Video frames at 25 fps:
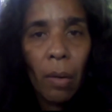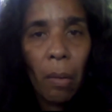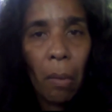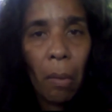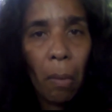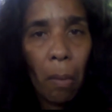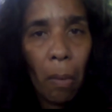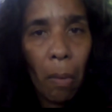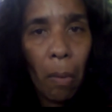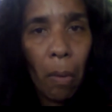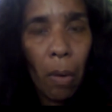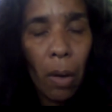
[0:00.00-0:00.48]

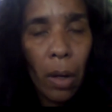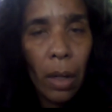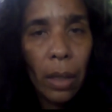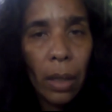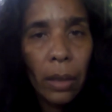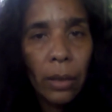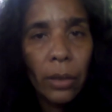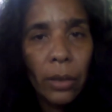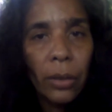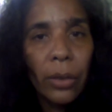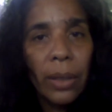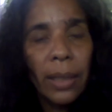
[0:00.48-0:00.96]
Or
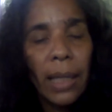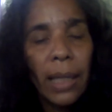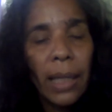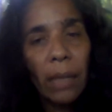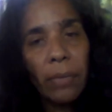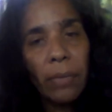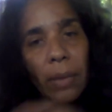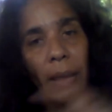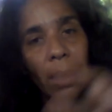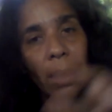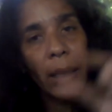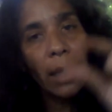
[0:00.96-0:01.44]
you could
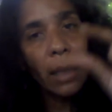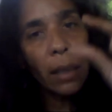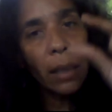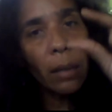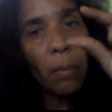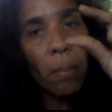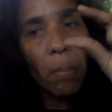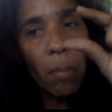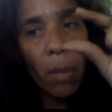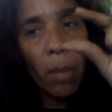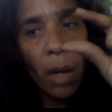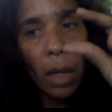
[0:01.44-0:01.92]
have a
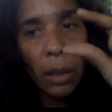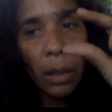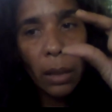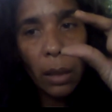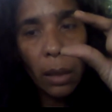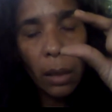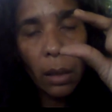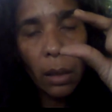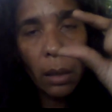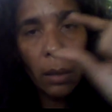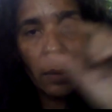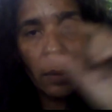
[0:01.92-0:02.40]
little
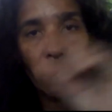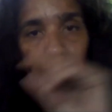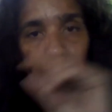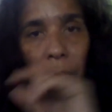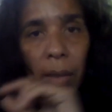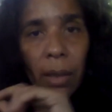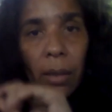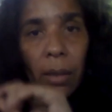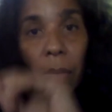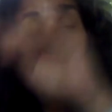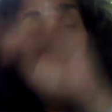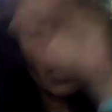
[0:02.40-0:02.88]
model
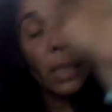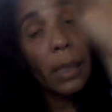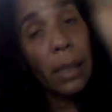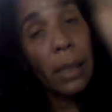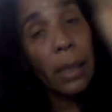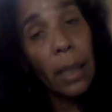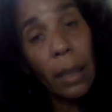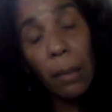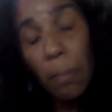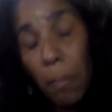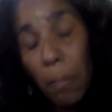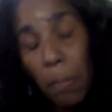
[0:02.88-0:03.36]
with the
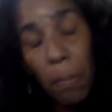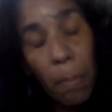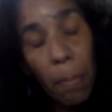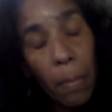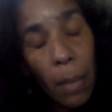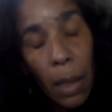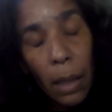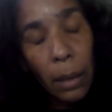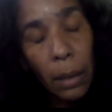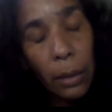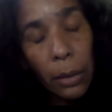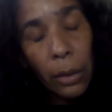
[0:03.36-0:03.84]
same,
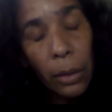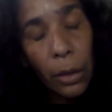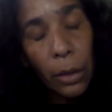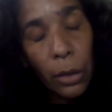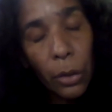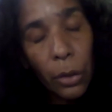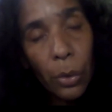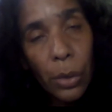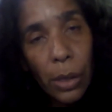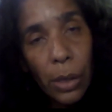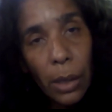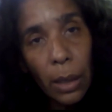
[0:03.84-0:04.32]
you could
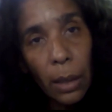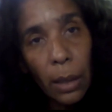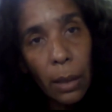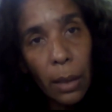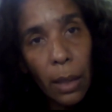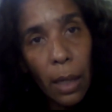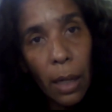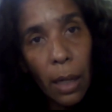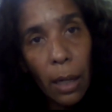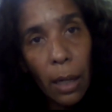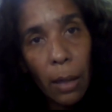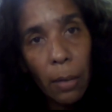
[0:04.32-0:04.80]
use
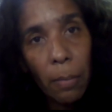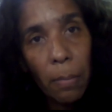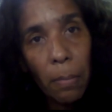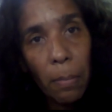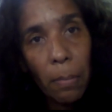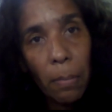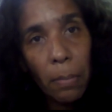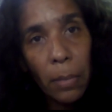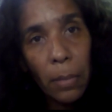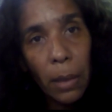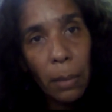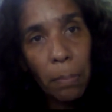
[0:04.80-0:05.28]
the,
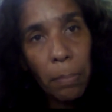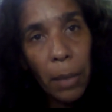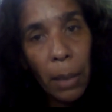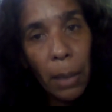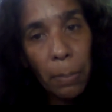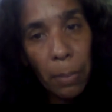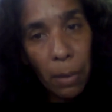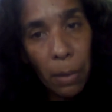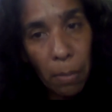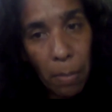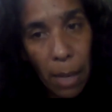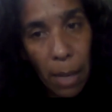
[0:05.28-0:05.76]
um, the
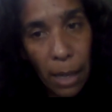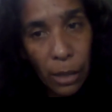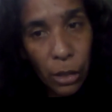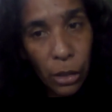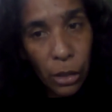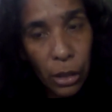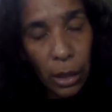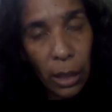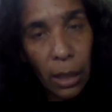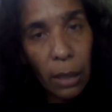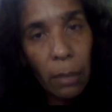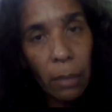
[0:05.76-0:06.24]
paper
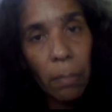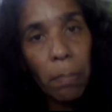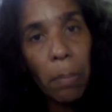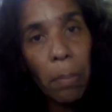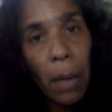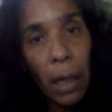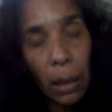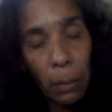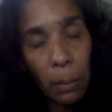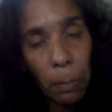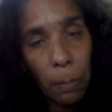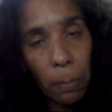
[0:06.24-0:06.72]
mache
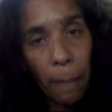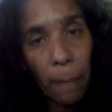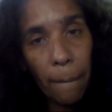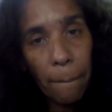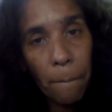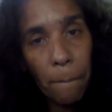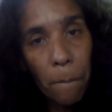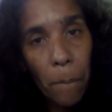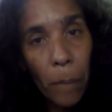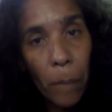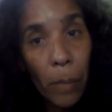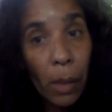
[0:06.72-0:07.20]
pulp,
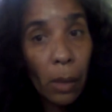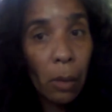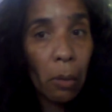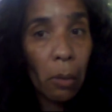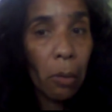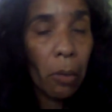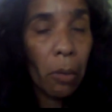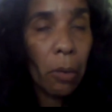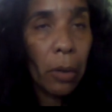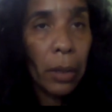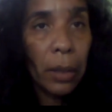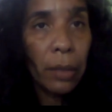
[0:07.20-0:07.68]

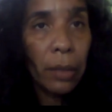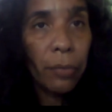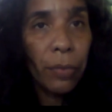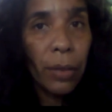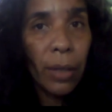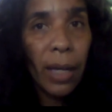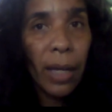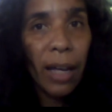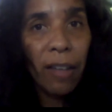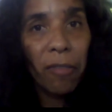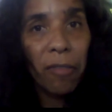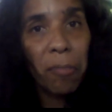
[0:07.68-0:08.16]
or if
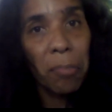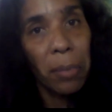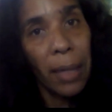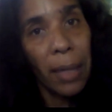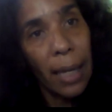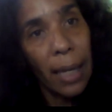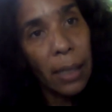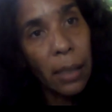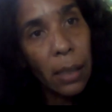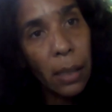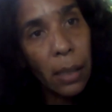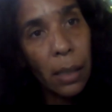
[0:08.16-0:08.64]
you have
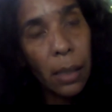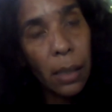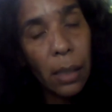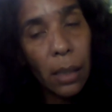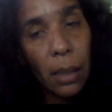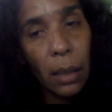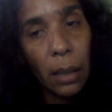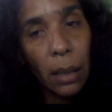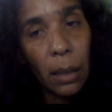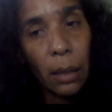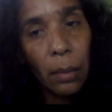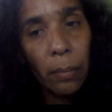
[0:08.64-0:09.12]

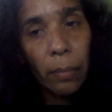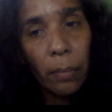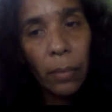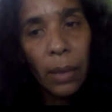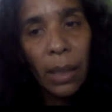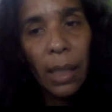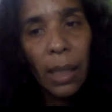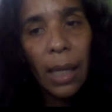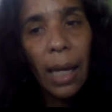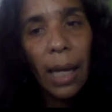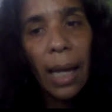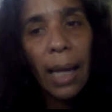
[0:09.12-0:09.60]
plasticine,
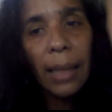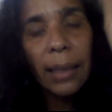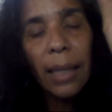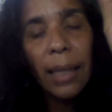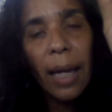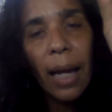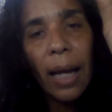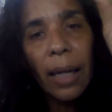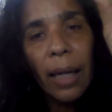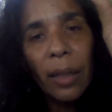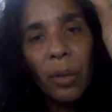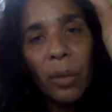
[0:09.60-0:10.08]
and
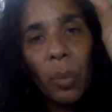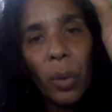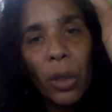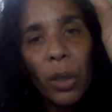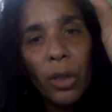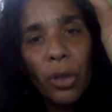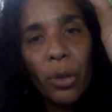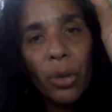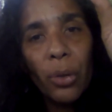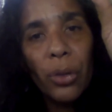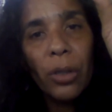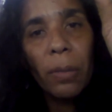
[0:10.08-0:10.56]
I
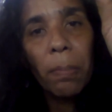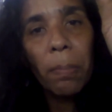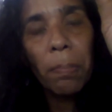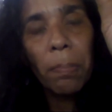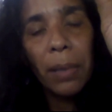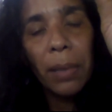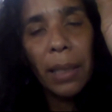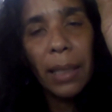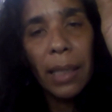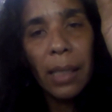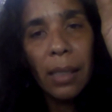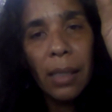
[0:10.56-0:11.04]
want you to
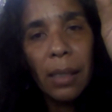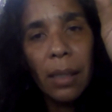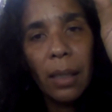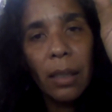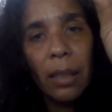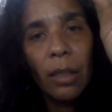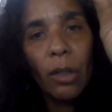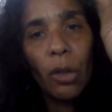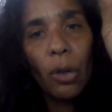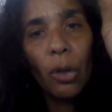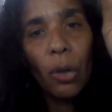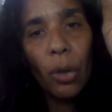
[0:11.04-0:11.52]
place
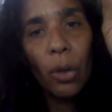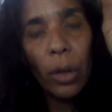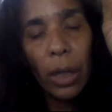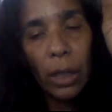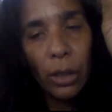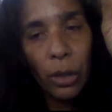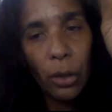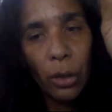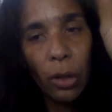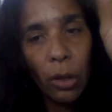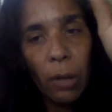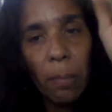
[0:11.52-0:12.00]
it. Look
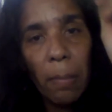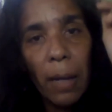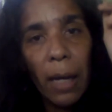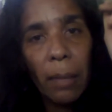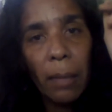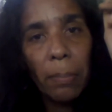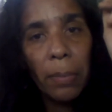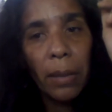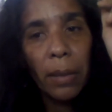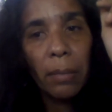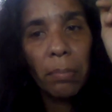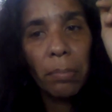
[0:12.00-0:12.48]
at your
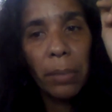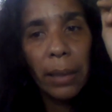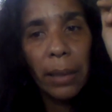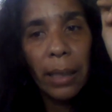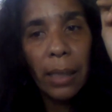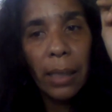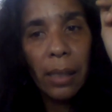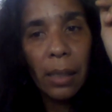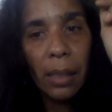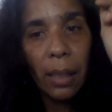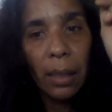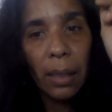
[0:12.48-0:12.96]
map and
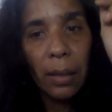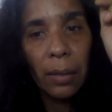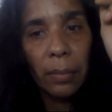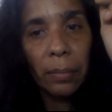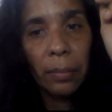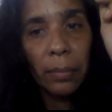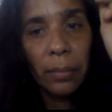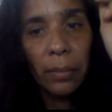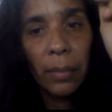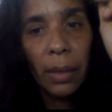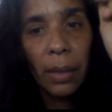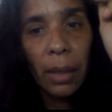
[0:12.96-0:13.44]
place it,
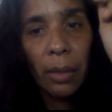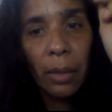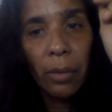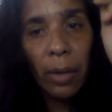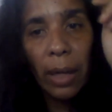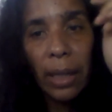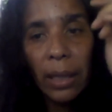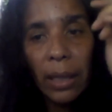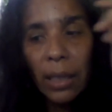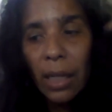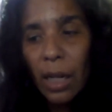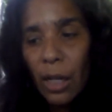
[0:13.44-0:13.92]

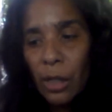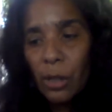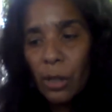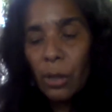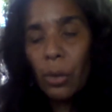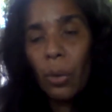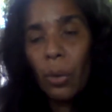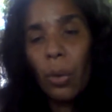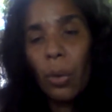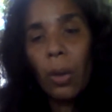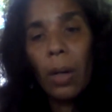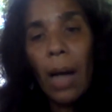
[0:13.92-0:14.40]
right?
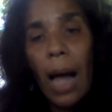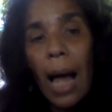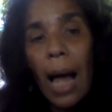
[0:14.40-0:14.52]
So